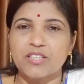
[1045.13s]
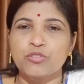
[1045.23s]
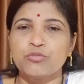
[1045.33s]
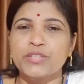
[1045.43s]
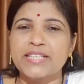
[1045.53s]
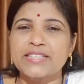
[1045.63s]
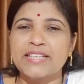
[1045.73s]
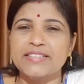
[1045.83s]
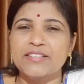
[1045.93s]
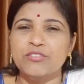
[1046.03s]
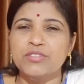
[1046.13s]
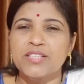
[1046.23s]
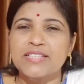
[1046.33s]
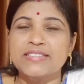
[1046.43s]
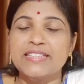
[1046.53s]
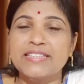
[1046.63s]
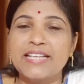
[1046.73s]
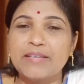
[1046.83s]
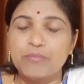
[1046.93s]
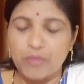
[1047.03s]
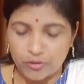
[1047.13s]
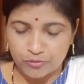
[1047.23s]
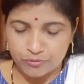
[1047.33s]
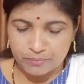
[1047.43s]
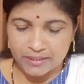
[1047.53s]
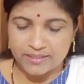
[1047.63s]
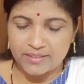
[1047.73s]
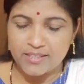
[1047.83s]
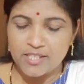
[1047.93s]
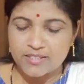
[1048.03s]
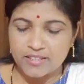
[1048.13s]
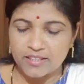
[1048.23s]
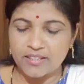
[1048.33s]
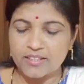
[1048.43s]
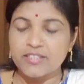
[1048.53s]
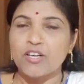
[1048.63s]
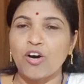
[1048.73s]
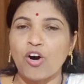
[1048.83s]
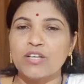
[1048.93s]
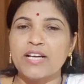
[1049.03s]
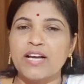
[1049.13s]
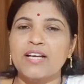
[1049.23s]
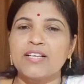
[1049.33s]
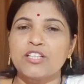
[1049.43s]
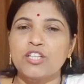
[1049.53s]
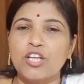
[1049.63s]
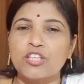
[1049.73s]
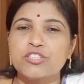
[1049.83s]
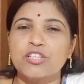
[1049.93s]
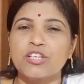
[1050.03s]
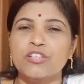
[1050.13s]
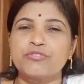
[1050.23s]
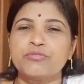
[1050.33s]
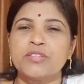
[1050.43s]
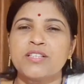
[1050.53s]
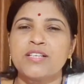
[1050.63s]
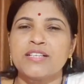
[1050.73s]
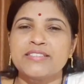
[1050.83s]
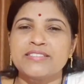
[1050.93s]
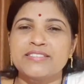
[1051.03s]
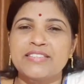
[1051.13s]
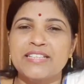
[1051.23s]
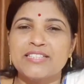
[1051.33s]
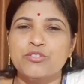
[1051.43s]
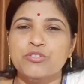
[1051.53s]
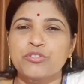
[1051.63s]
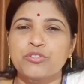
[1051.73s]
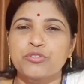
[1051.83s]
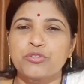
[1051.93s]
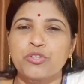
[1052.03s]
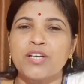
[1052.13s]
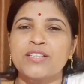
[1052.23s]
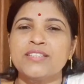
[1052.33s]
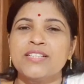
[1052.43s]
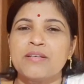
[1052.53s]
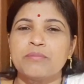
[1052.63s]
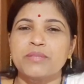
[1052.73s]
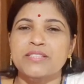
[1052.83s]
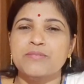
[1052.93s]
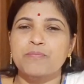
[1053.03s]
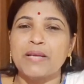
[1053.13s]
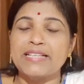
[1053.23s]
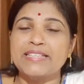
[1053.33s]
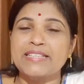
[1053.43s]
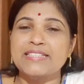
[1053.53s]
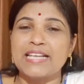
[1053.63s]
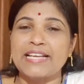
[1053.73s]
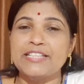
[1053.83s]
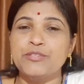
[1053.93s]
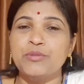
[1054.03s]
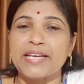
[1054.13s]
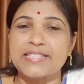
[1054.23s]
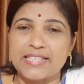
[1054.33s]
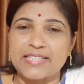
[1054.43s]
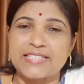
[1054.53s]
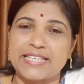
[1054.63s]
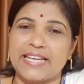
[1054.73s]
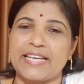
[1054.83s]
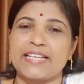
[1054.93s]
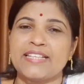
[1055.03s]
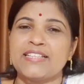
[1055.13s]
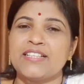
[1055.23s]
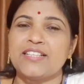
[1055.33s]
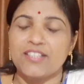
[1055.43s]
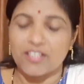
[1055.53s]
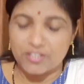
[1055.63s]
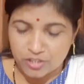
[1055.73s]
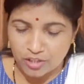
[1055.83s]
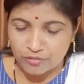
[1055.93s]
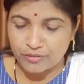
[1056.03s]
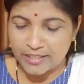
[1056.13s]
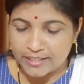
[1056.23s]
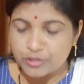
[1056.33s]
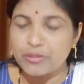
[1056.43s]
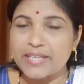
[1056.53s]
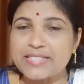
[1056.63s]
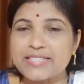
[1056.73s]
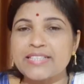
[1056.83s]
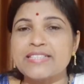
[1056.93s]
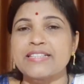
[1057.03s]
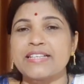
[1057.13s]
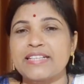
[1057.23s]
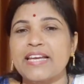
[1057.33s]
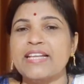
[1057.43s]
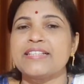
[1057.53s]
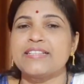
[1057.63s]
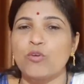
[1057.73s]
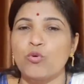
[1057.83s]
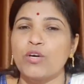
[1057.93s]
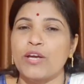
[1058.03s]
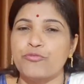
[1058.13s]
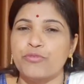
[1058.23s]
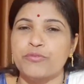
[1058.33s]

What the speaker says: Quickly write down the name of the beggar. Sergei, Olga, Luskov. Yes, Rohan, but spelling is Lushk. Luskov. Lush, then K, then Off.